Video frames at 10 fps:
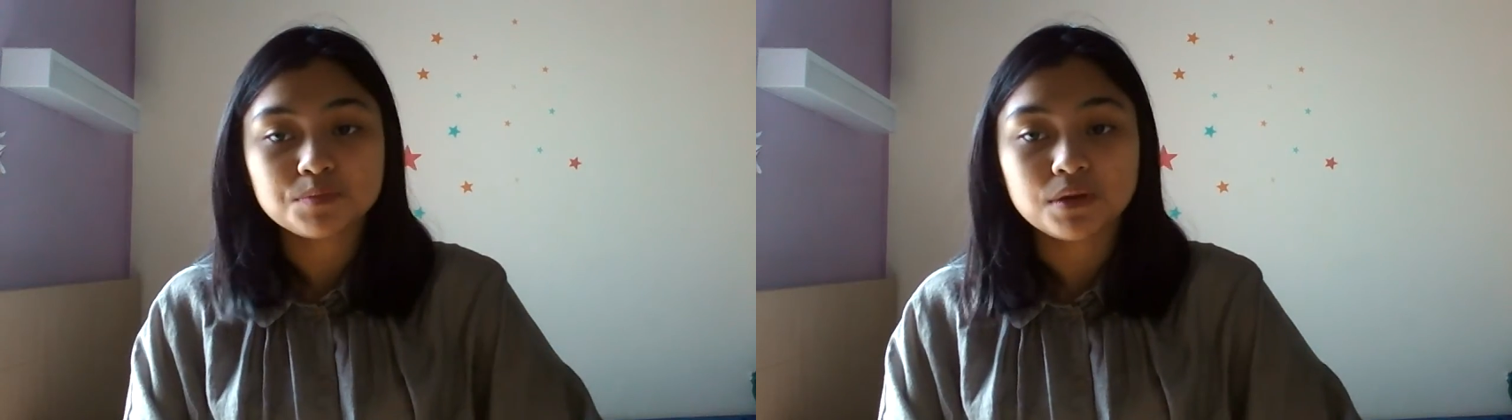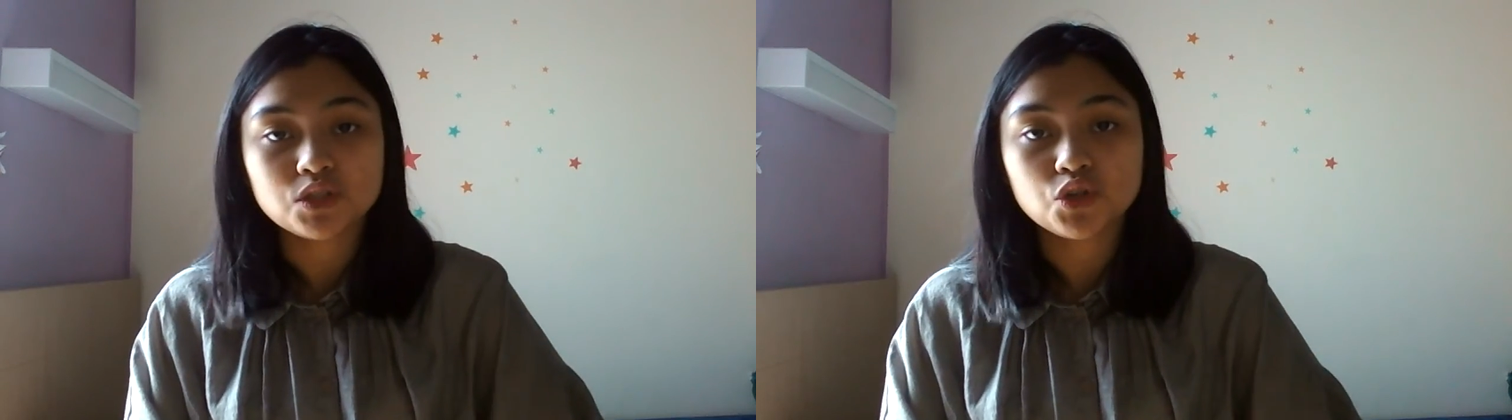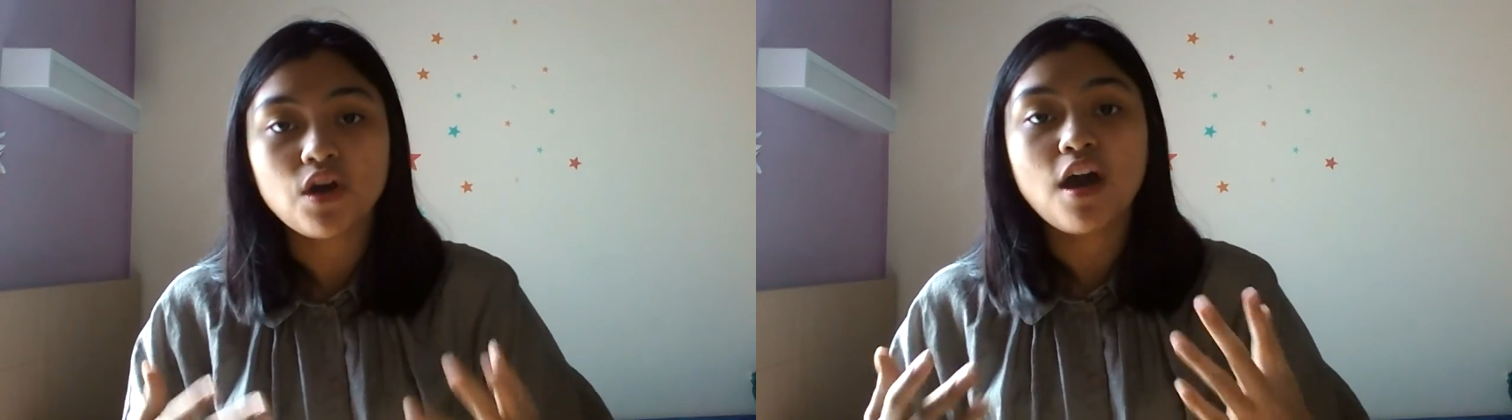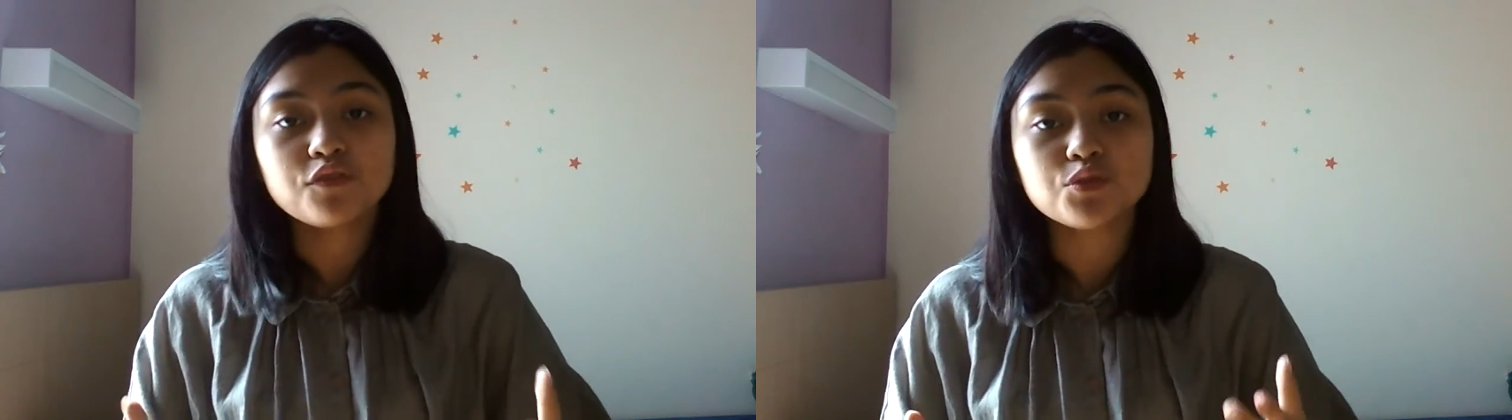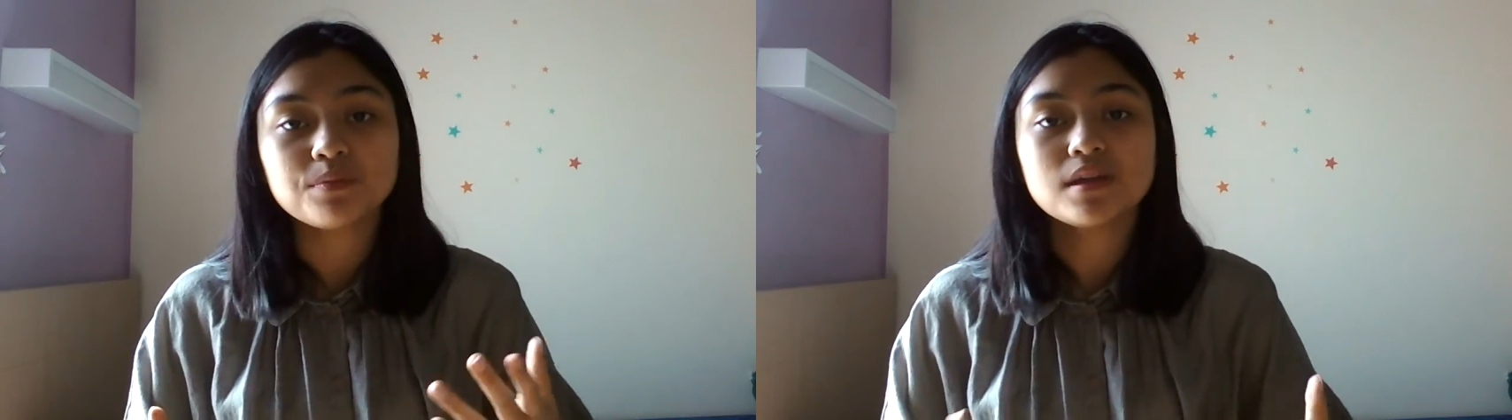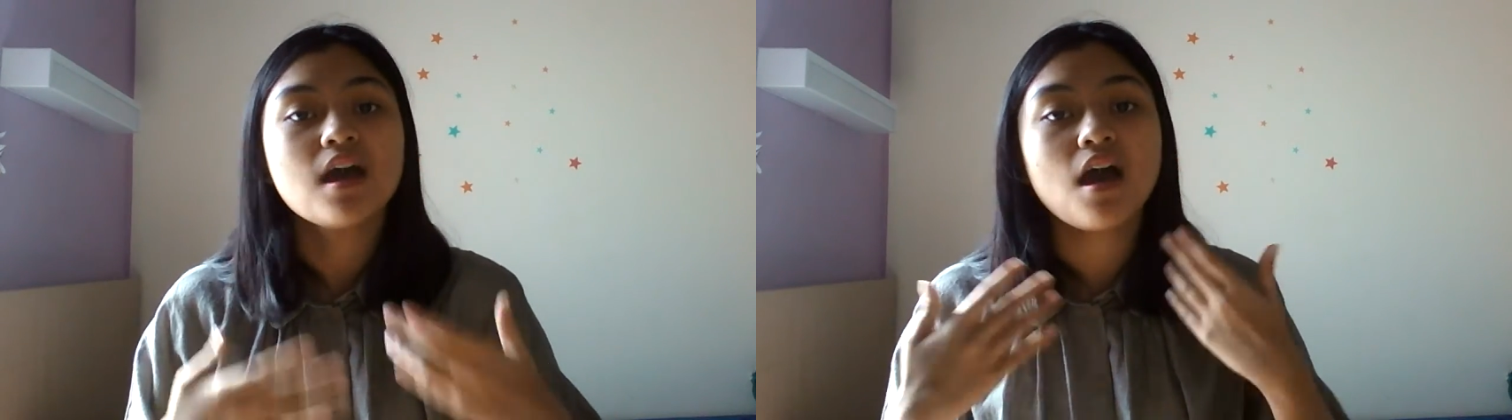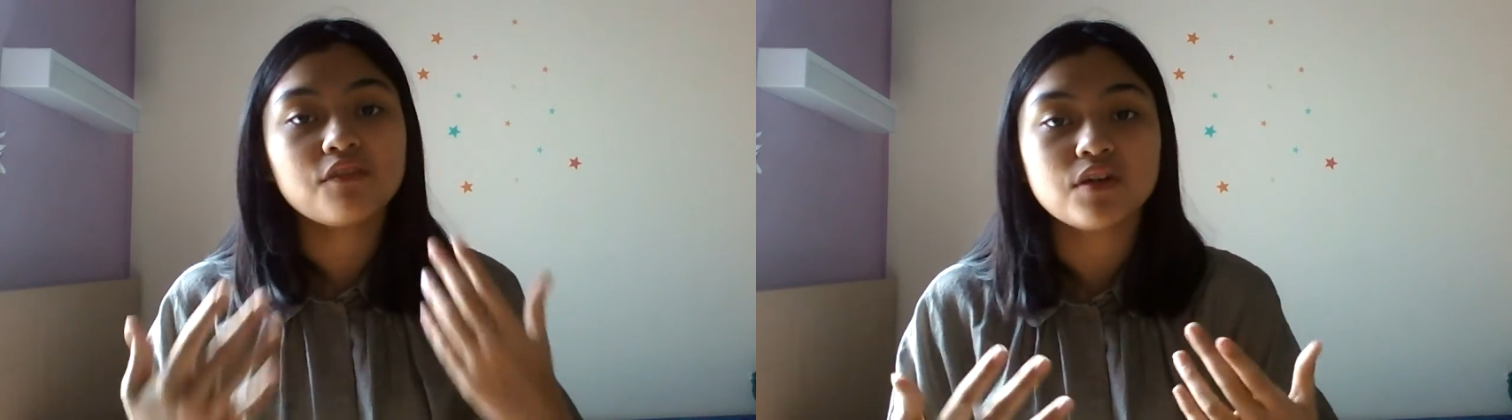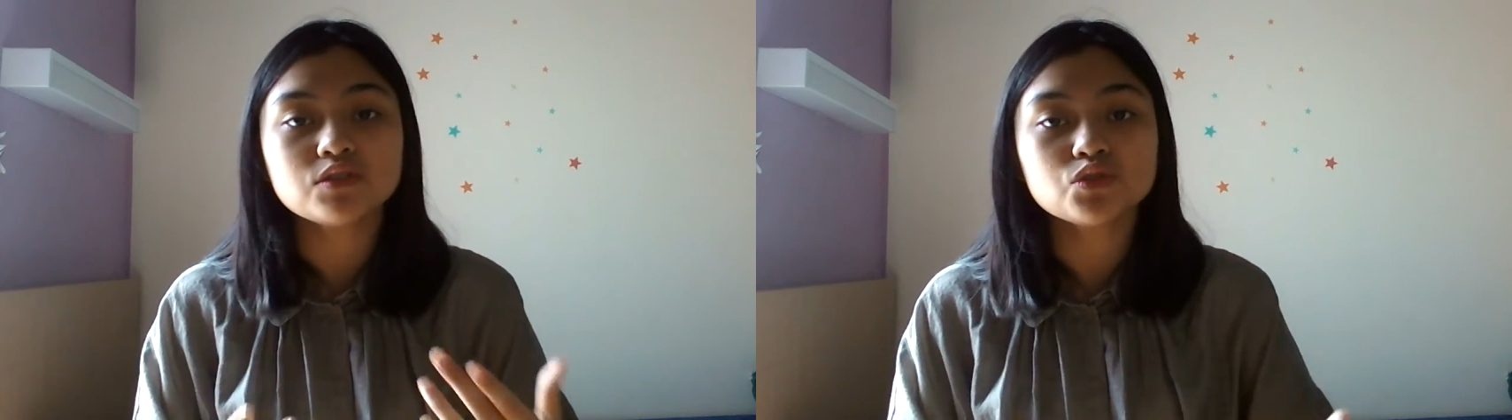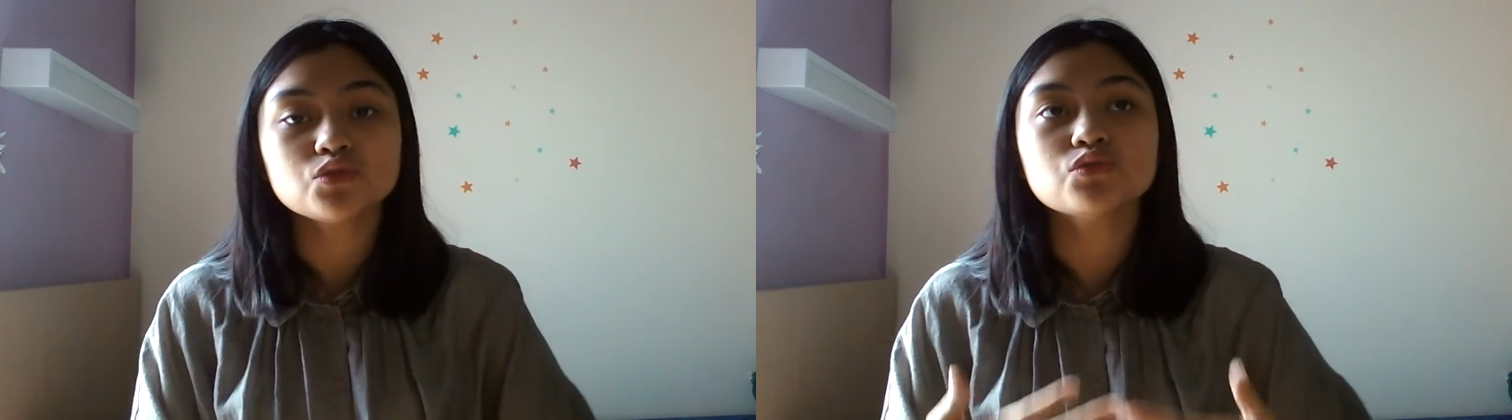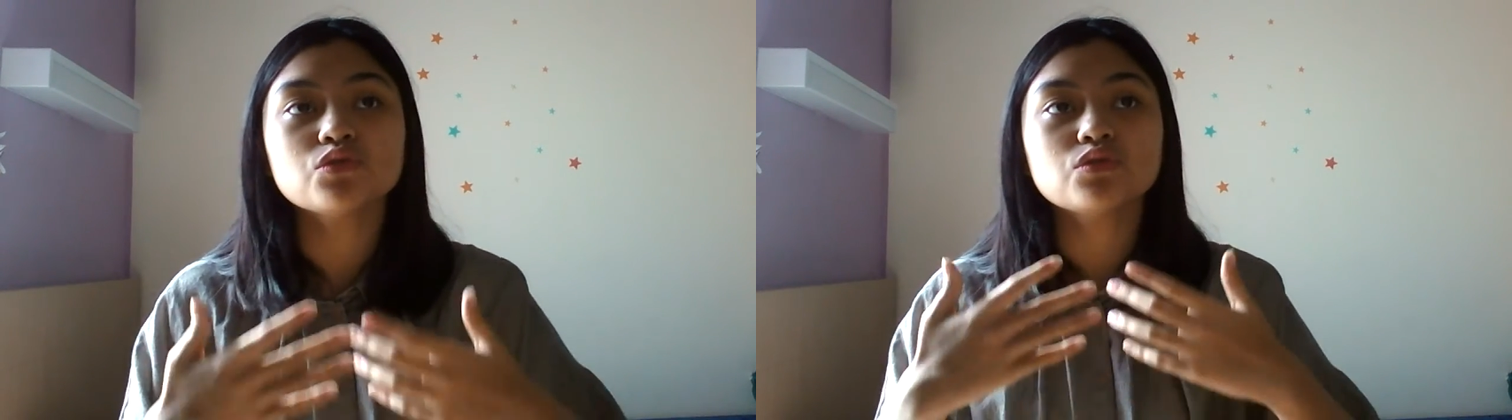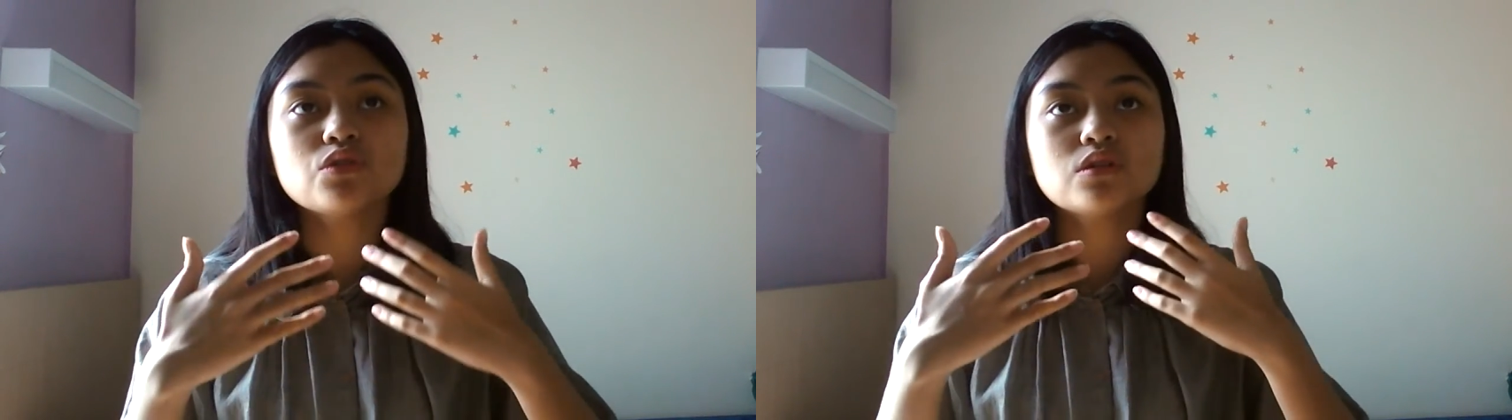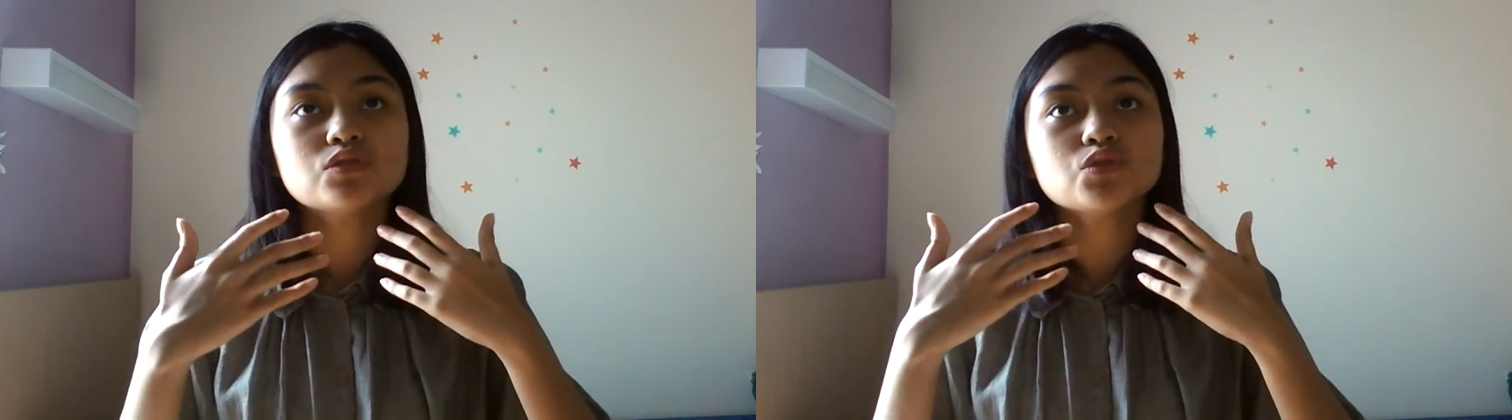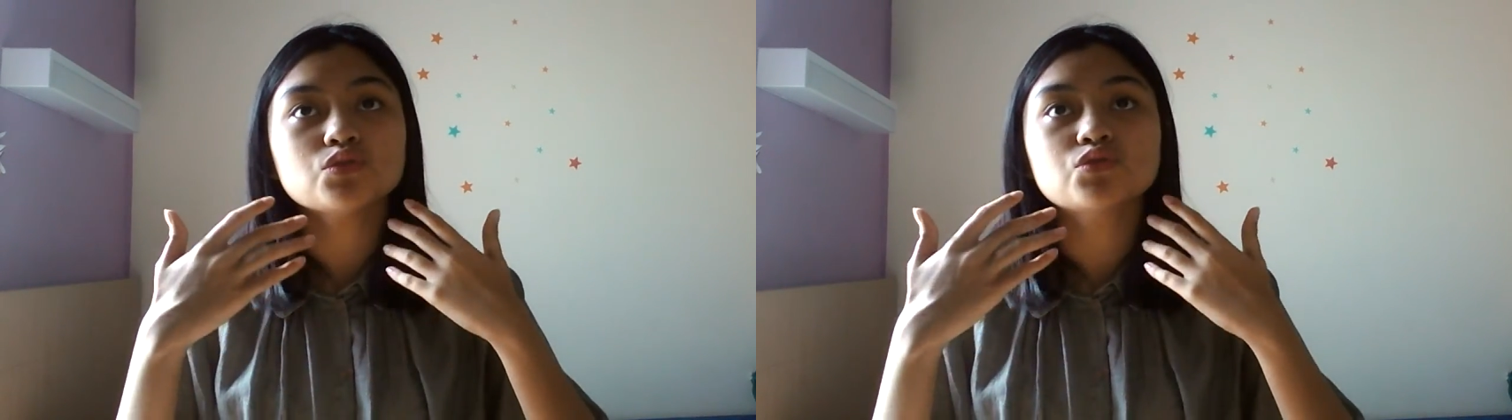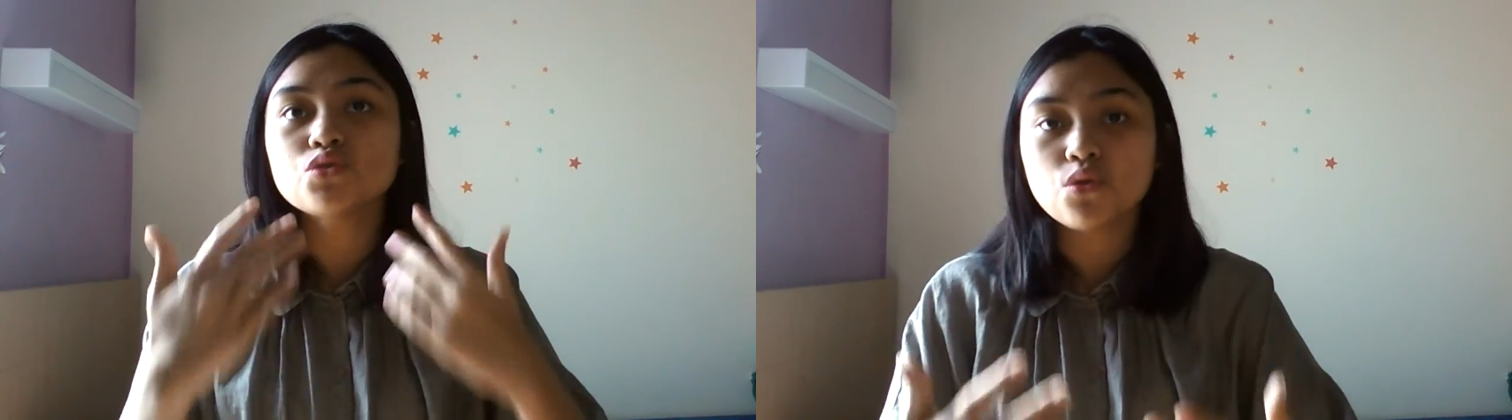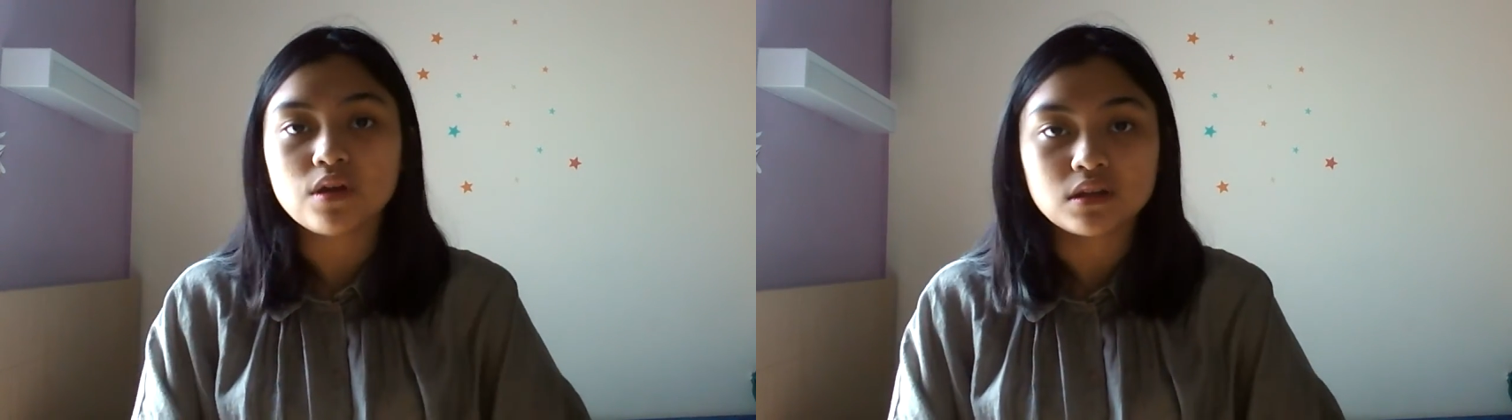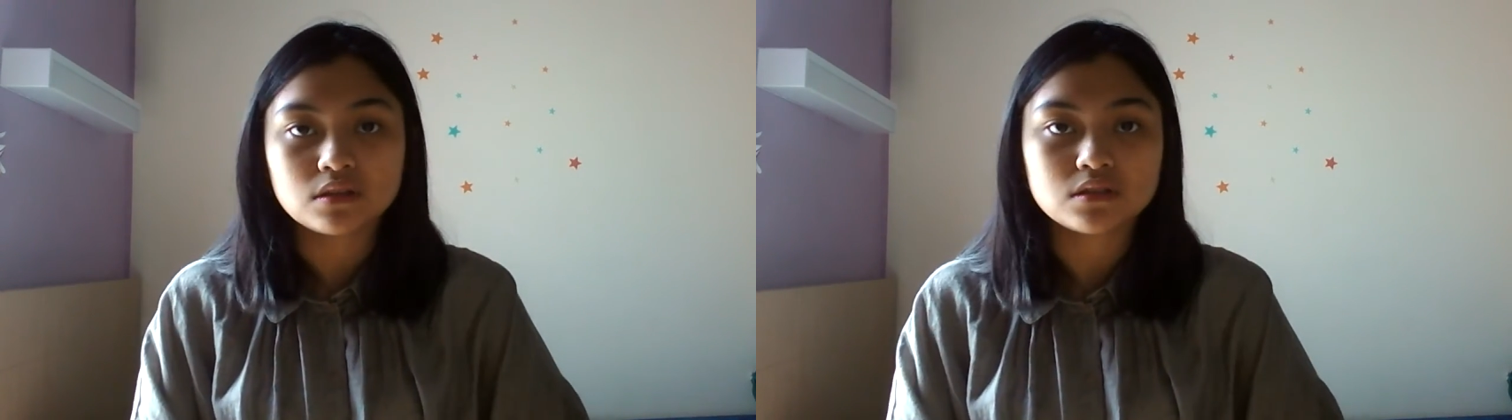but you have to be have fun to do it.